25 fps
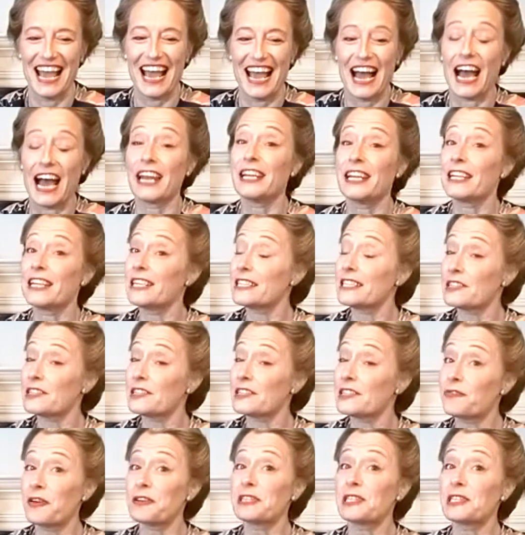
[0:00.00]
And it is a
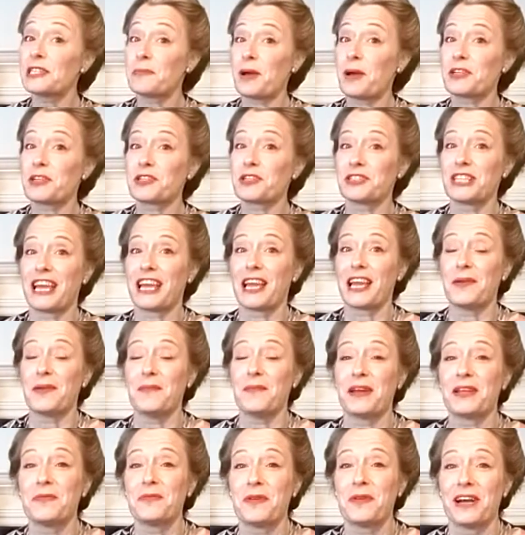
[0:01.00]
very special day in
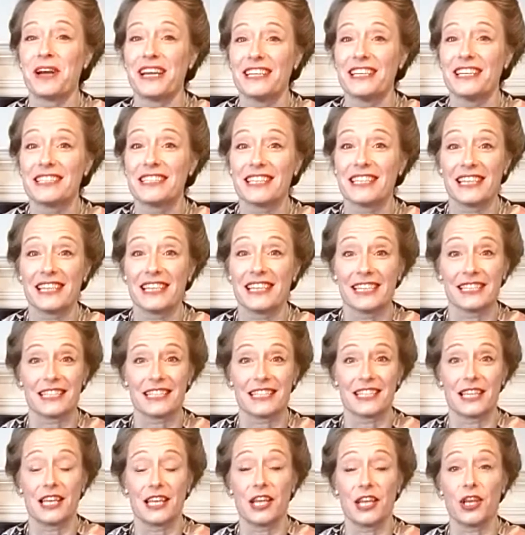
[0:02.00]
many ways. It's
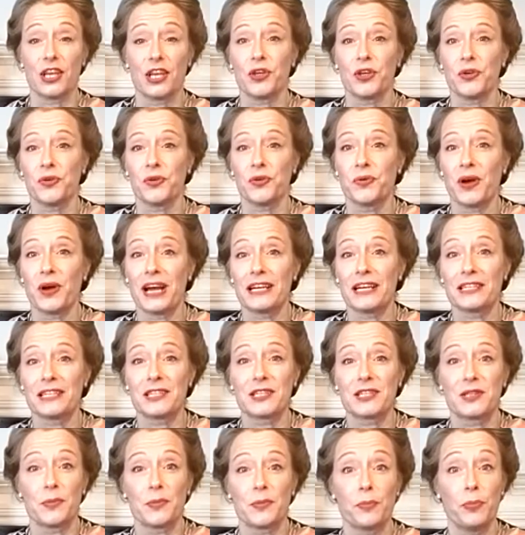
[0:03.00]
the
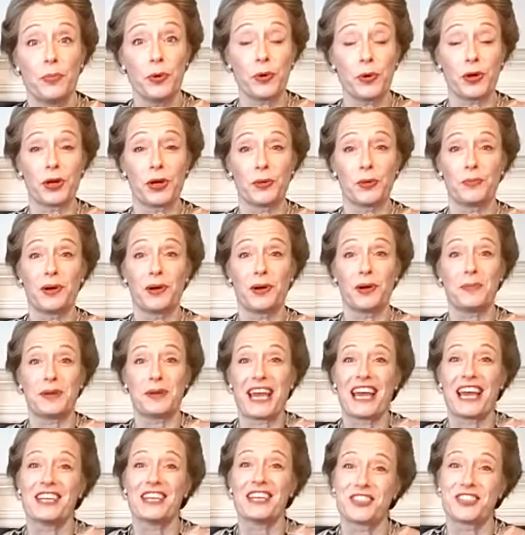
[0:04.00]
US Book
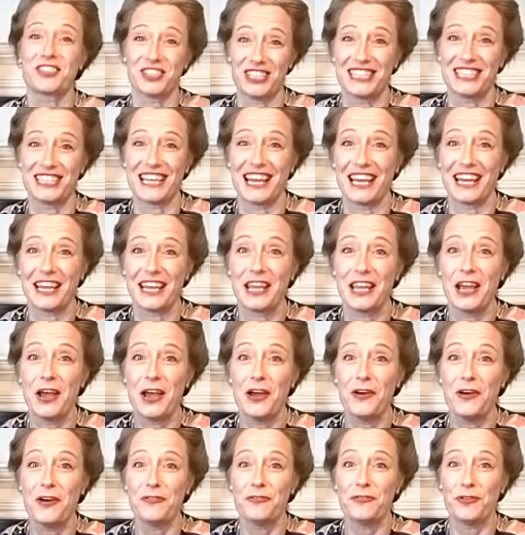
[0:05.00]
Publication Day
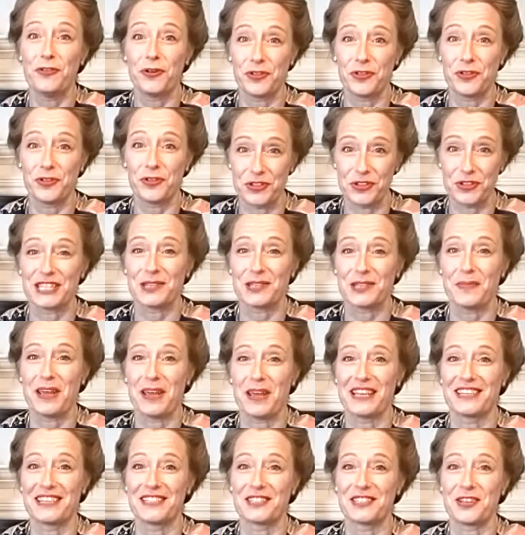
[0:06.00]
for the
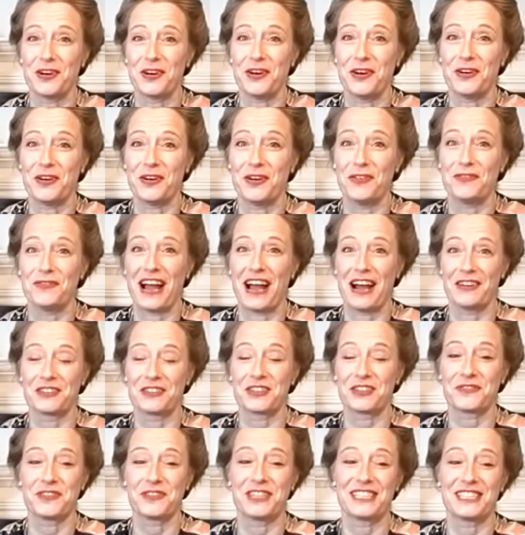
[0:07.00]
Dressmakers of
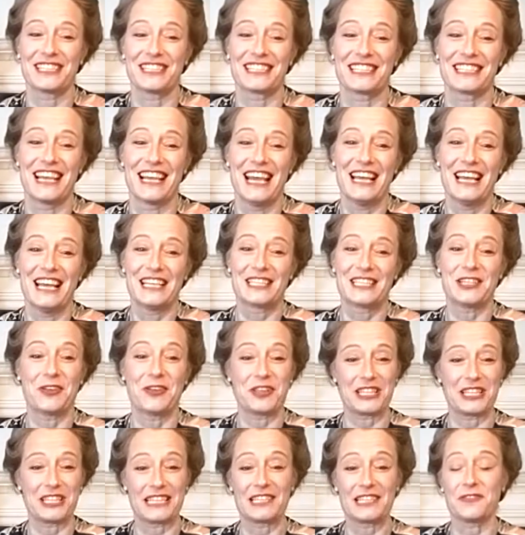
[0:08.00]
Auschwitz. So
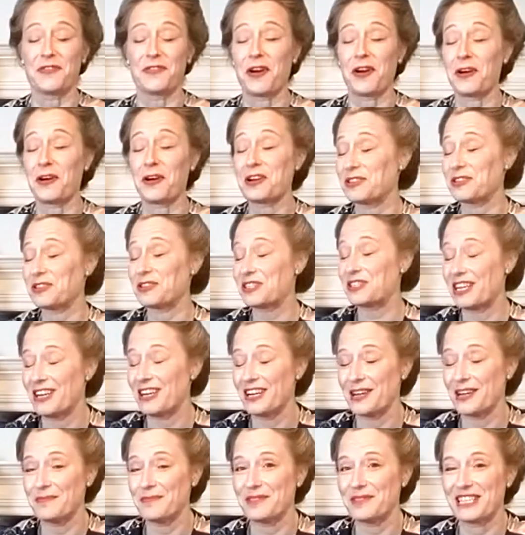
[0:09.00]
this is a very good
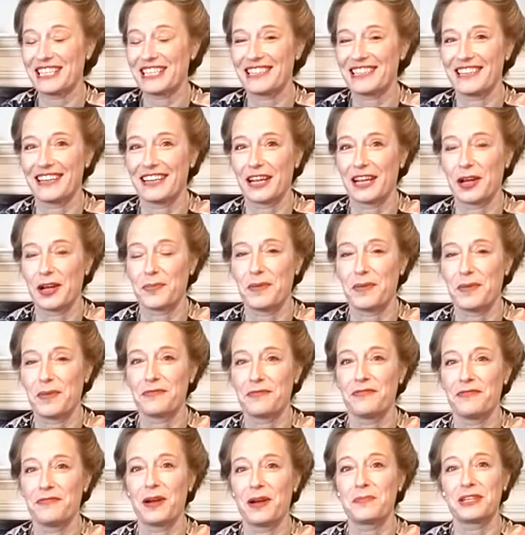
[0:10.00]
time to thank my
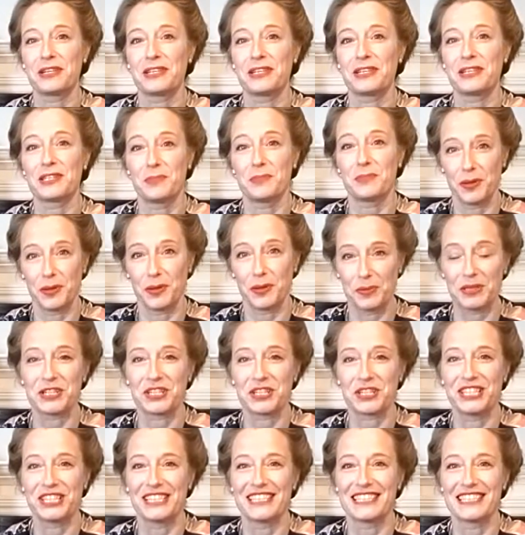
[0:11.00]
fabulous
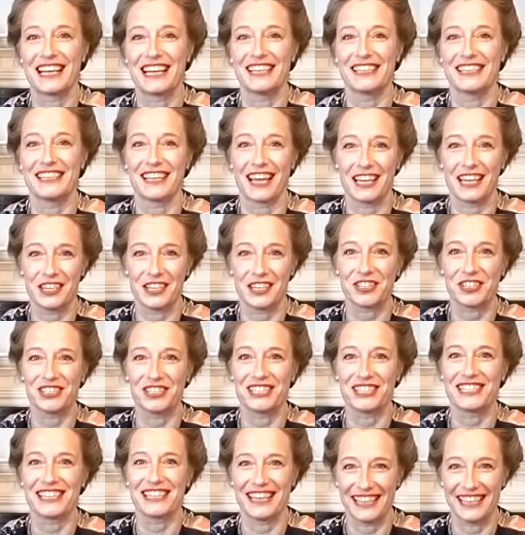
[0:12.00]
publishers and
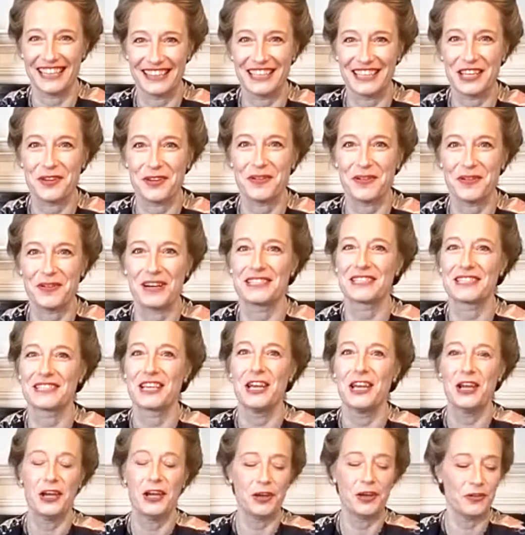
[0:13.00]
agent in the US
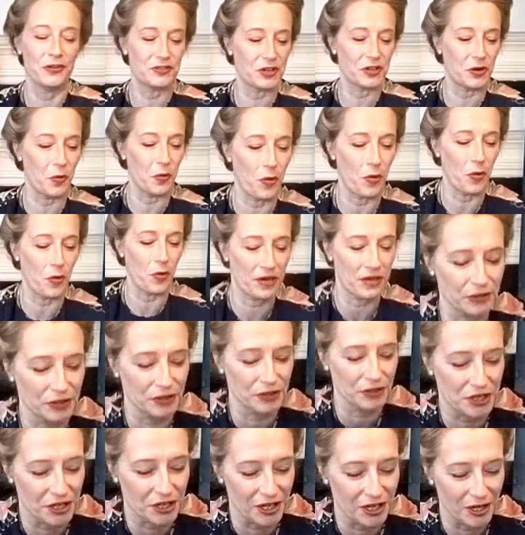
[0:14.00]
who've done a wonderful
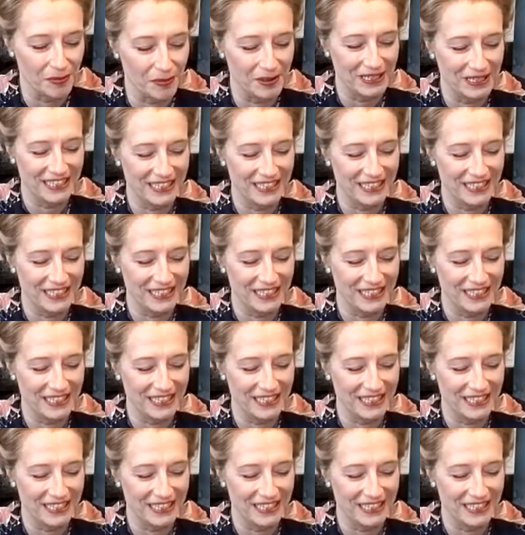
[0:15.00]
job.